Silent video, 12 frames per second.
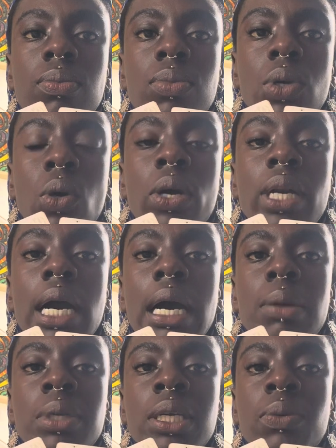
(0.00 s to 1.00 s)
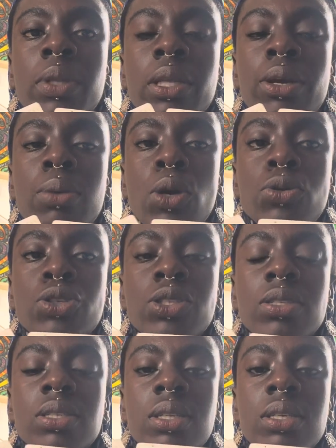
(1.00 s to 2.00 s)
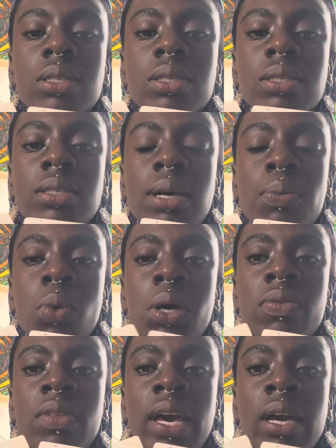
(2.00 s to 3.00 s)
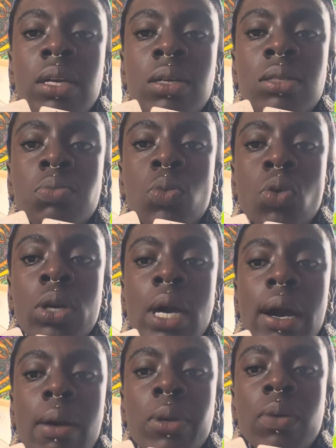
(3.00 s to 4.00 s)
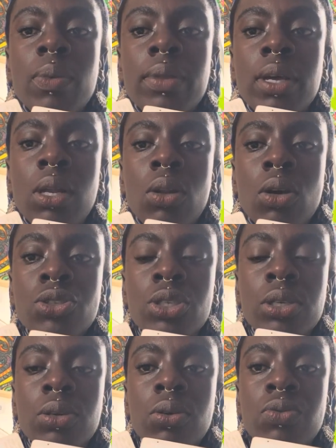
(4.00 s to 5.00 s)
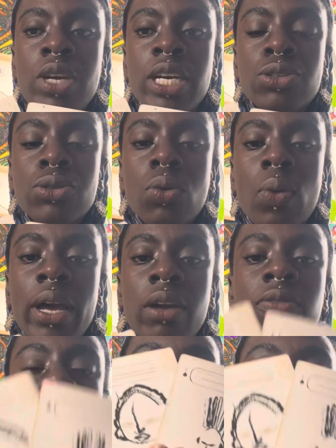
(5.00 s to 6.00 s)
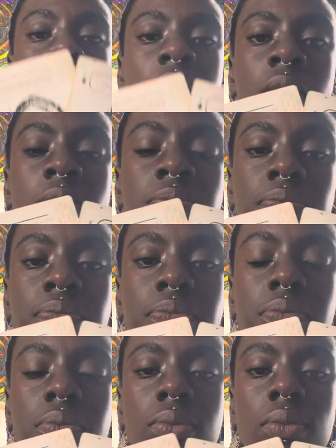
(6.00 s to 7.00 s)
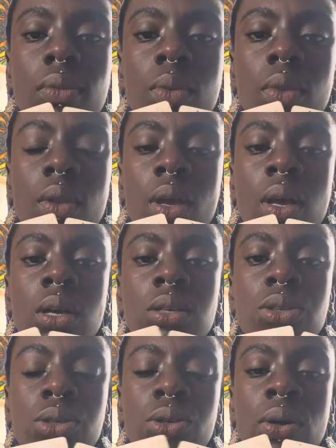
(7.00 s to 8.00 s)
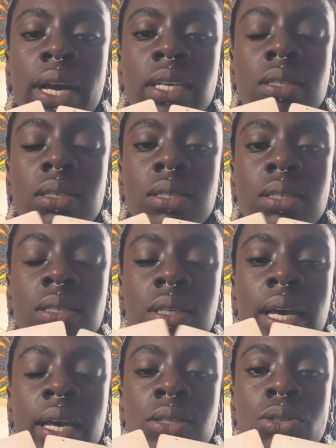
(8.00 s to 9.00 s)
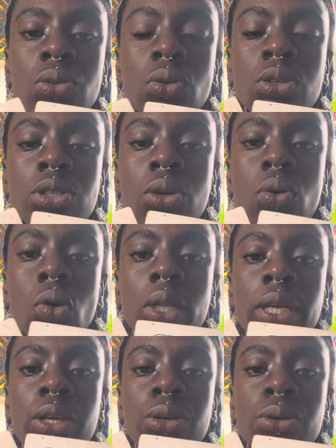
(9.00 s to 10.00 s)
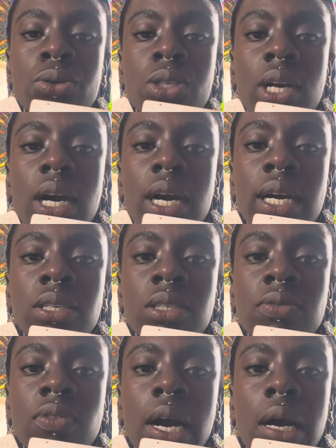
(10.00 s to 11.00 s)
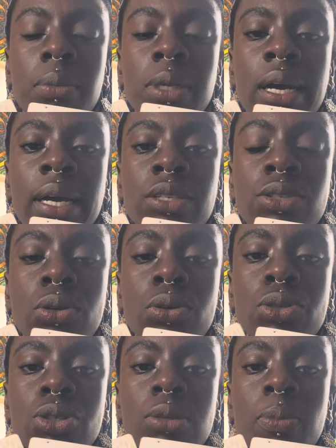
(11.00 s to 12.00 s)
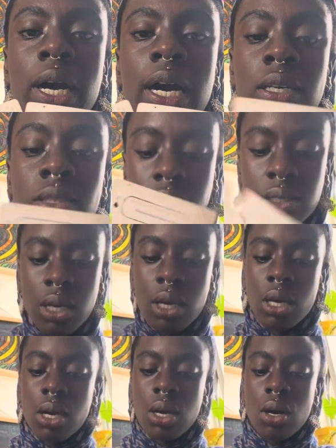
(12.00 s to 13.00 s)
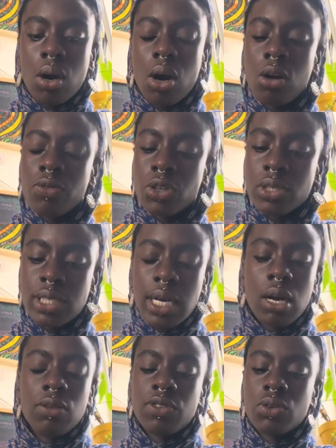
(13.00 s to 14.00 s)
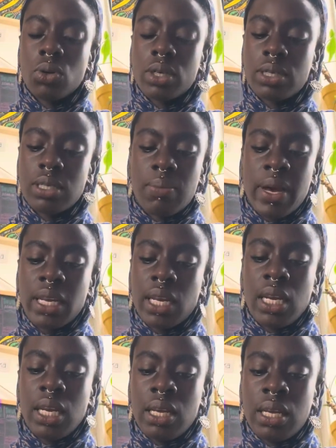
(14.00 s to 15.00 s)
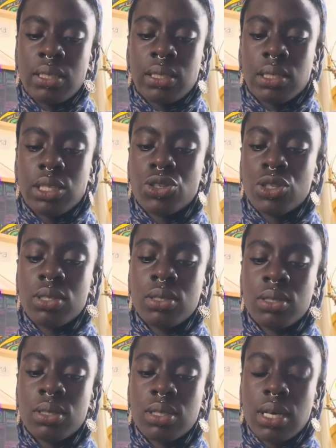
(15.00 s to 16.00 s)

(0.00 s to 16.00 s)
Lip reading: or in harmony with their emotions, and this is someone that is more in harmony with their logic or rational way of thinking. So your ancestors and source are calling you to kind of harmonize those two parts of yourself in order to make any decisions.